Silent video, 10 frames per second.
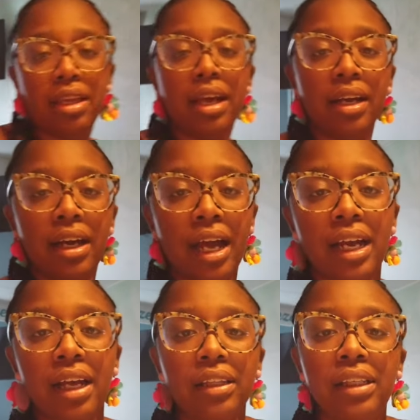yeah,
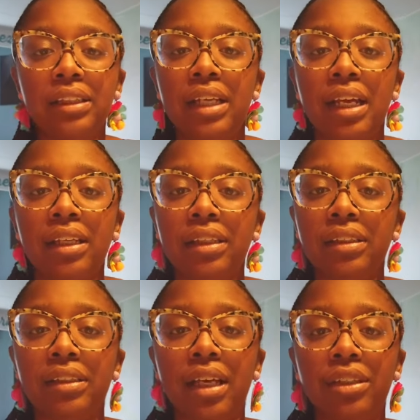I got this
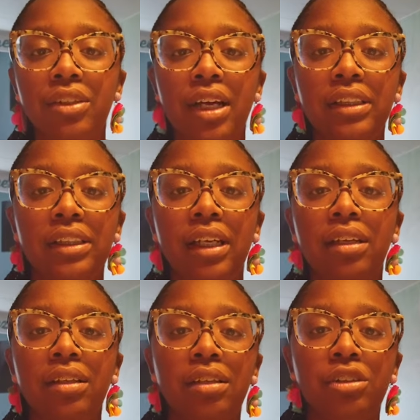necklace, as you guys
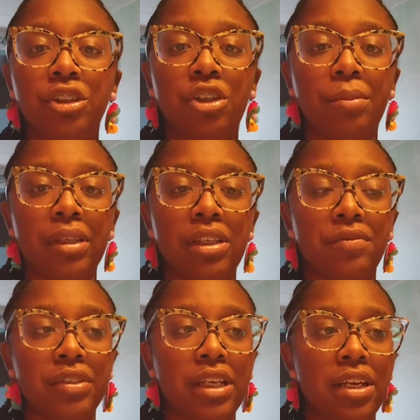seen. She sold me
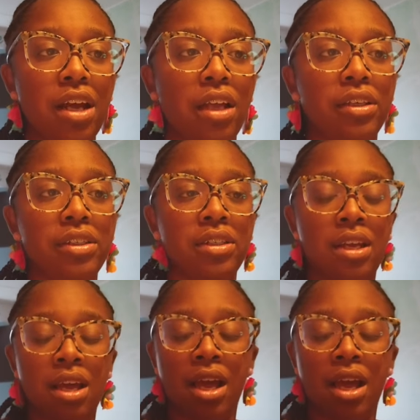this for $10.